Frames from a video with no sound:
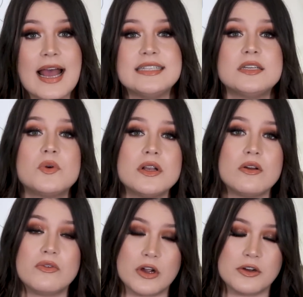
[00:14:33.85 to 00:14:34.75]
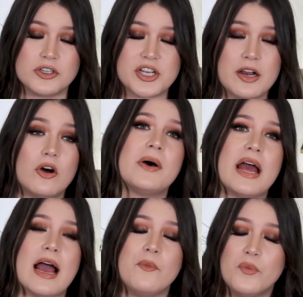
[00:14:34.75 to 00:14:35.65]
I did one over on her channel,
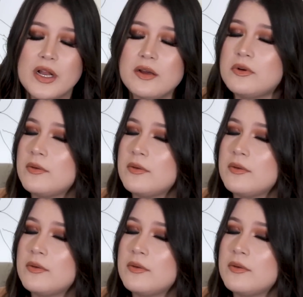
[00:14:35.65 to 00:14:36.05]
but I really would